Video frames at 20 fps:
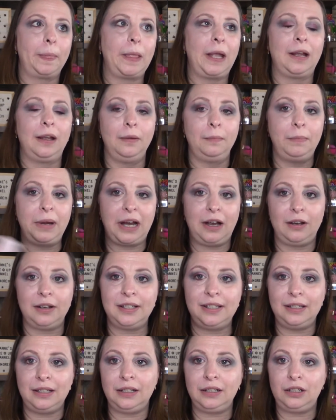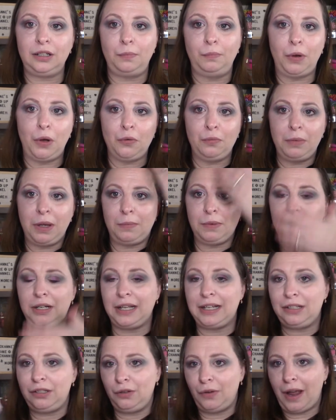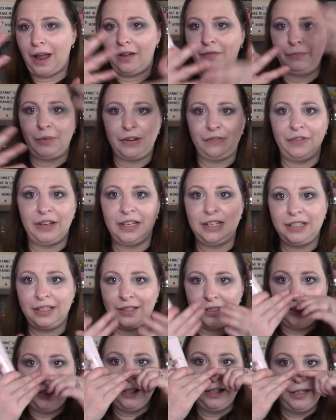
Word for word: a comparison to both. Maybe like do half my face.